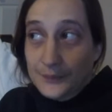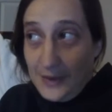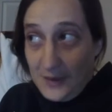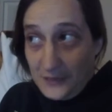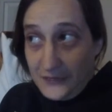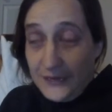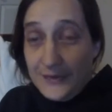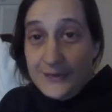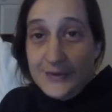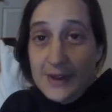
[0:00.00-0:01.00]
like what she
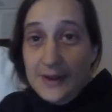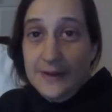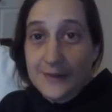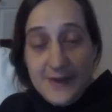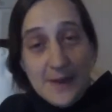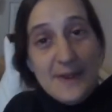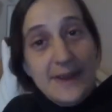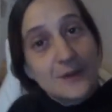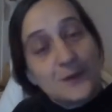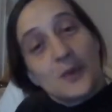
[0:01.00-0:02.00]
just said, stop my
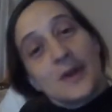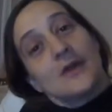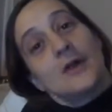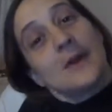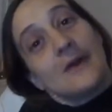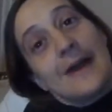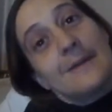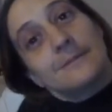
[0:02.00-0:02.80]
kids from breaking all my crap.